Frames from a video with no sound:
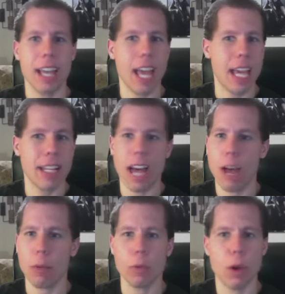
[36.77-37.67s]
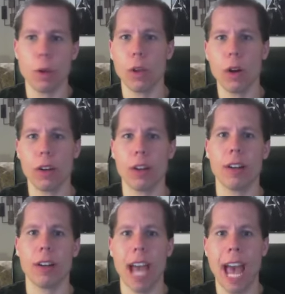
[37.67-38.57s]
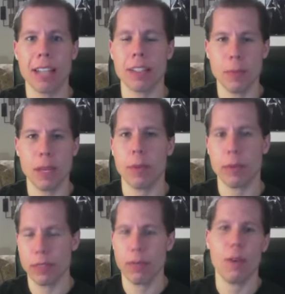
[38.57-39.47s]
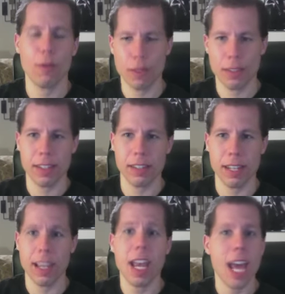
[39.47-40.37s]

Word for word: and I will no longer ask people to vote for ZZ.